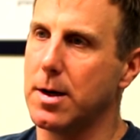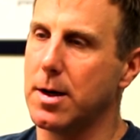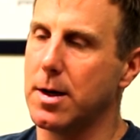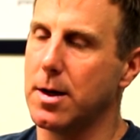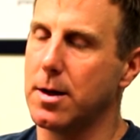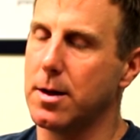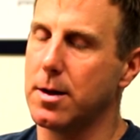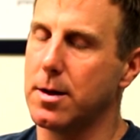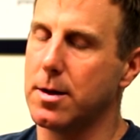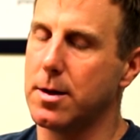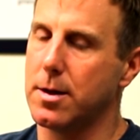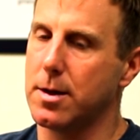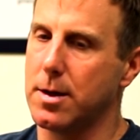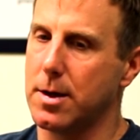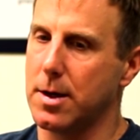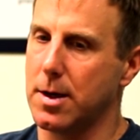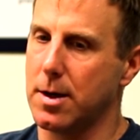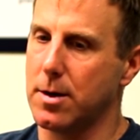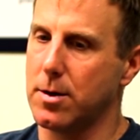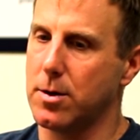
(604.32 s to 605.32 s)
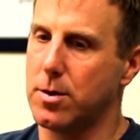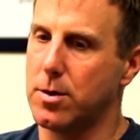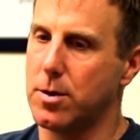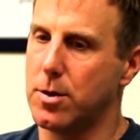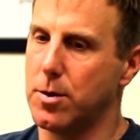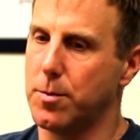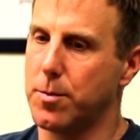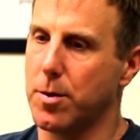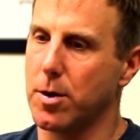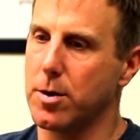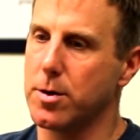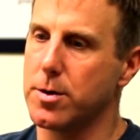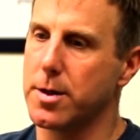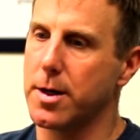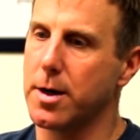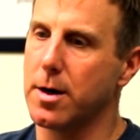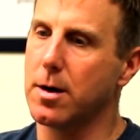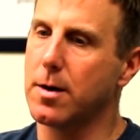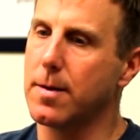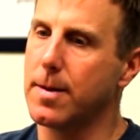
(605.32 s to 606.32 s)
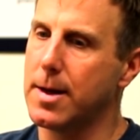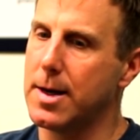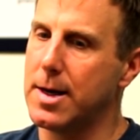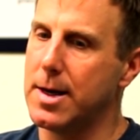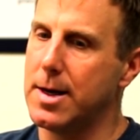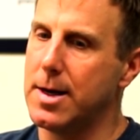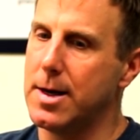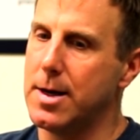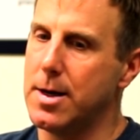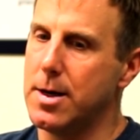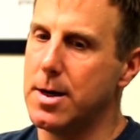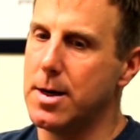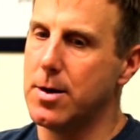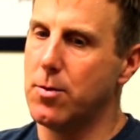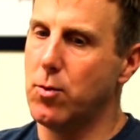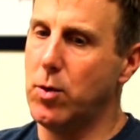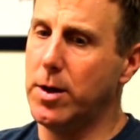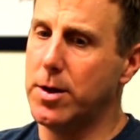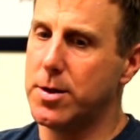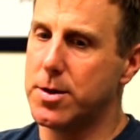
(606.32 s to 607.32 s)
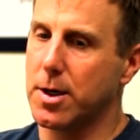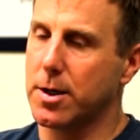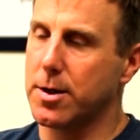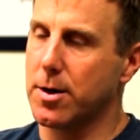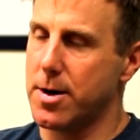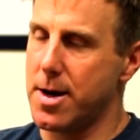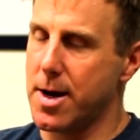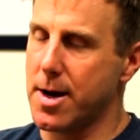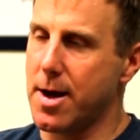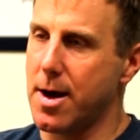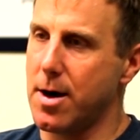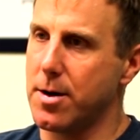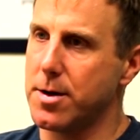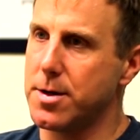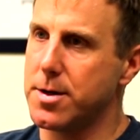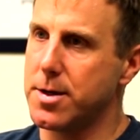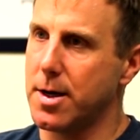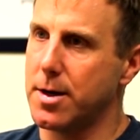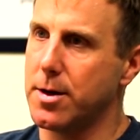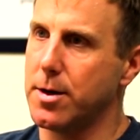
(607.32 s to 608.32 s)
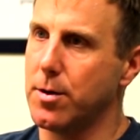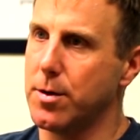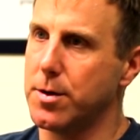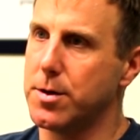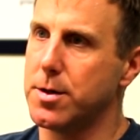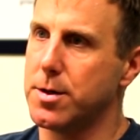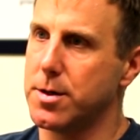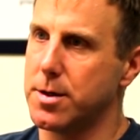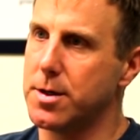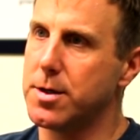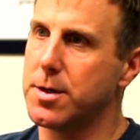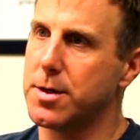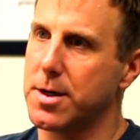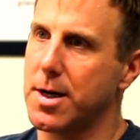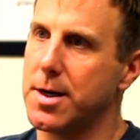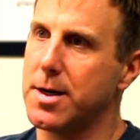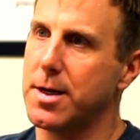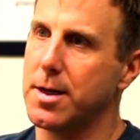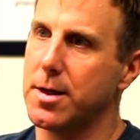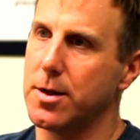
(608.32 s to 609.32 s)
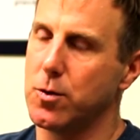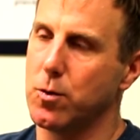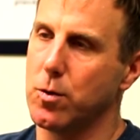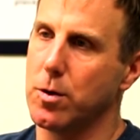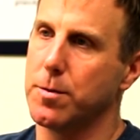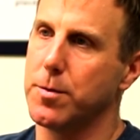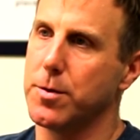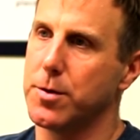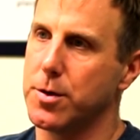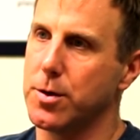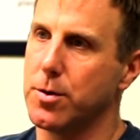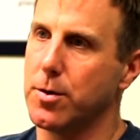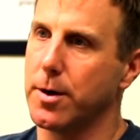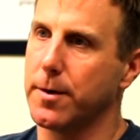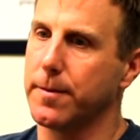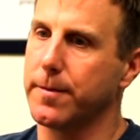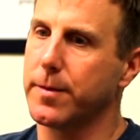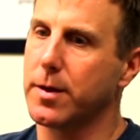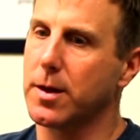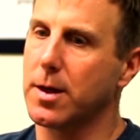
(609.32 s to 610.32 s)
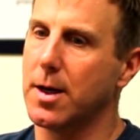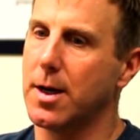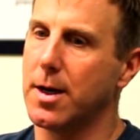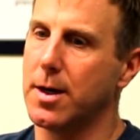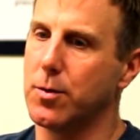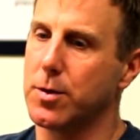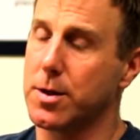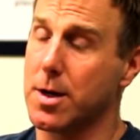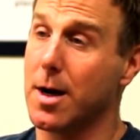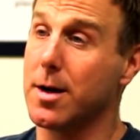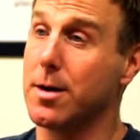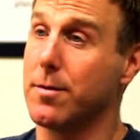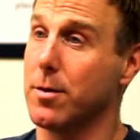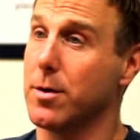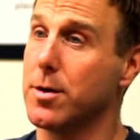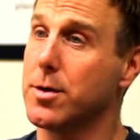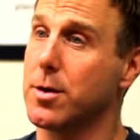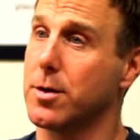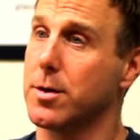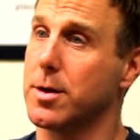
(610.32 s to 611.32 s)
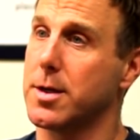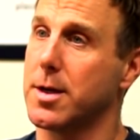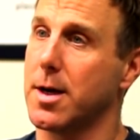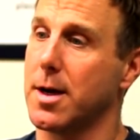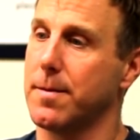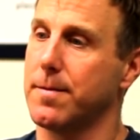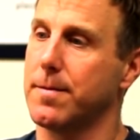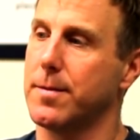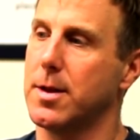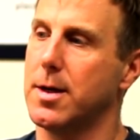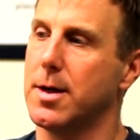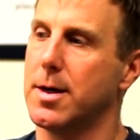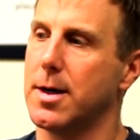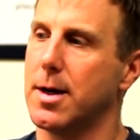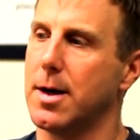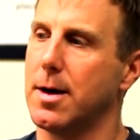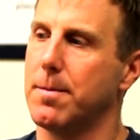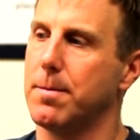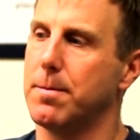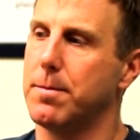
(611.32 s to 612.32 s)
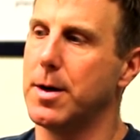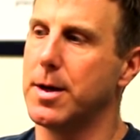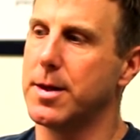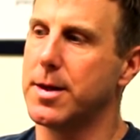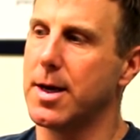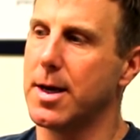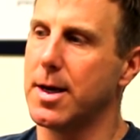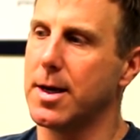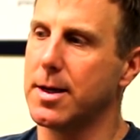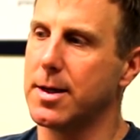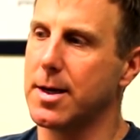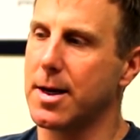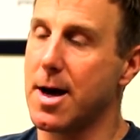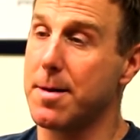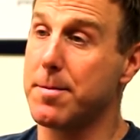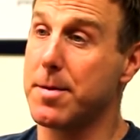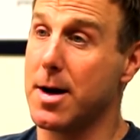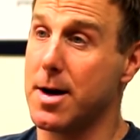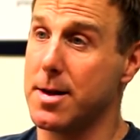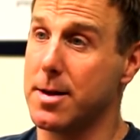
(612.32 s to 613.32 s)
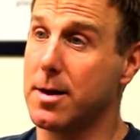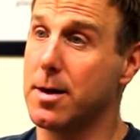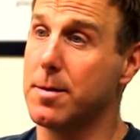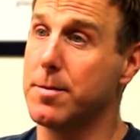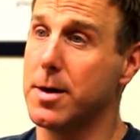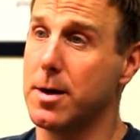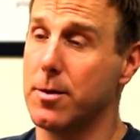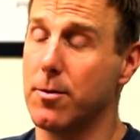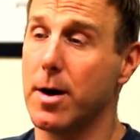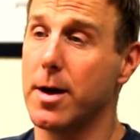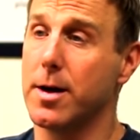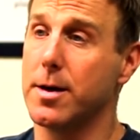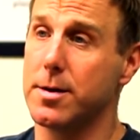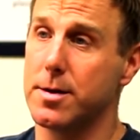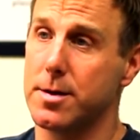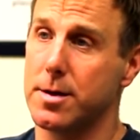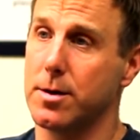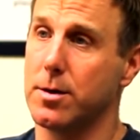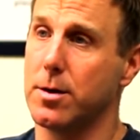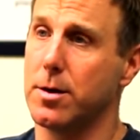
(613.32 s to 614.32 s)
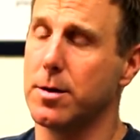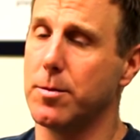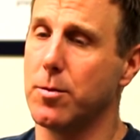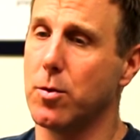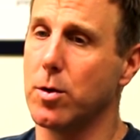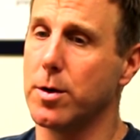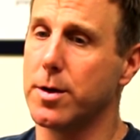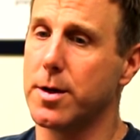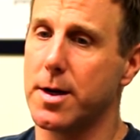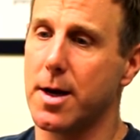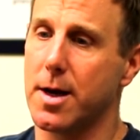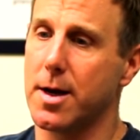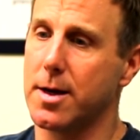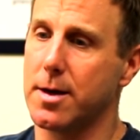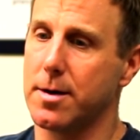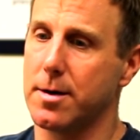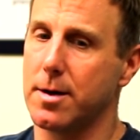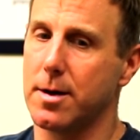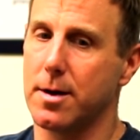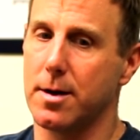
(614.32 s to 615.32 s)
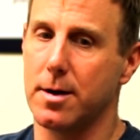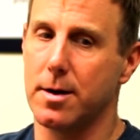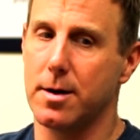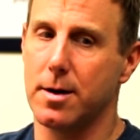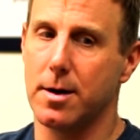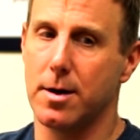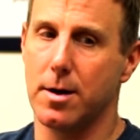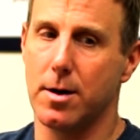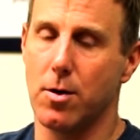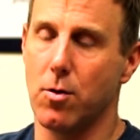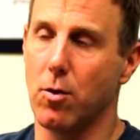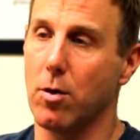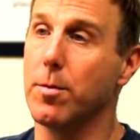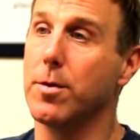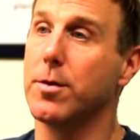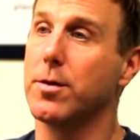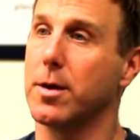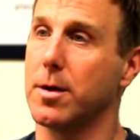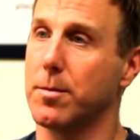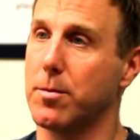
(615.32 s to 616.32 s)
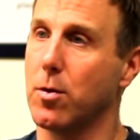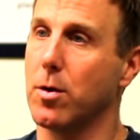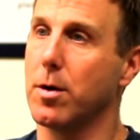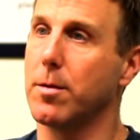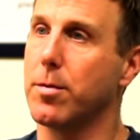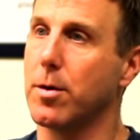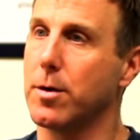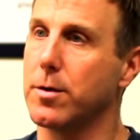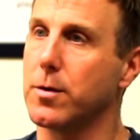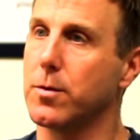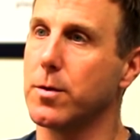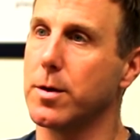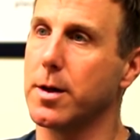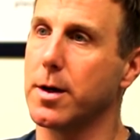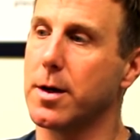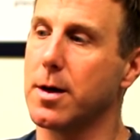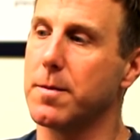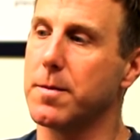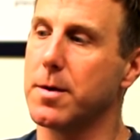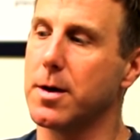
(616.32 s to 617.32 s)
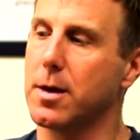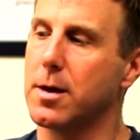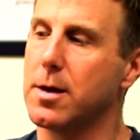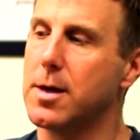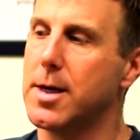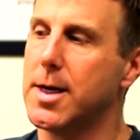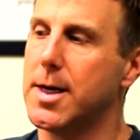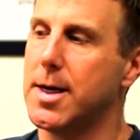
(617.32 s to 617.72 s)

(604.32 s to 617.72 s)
uh, uh, two partners there, really stuck their neck out and said, you know, this is this is an idea that's worth pursuing, and it was controversial at the time. Um, but they, they got behind the company and Ray is still on the board today and, and an enormously important person within the company.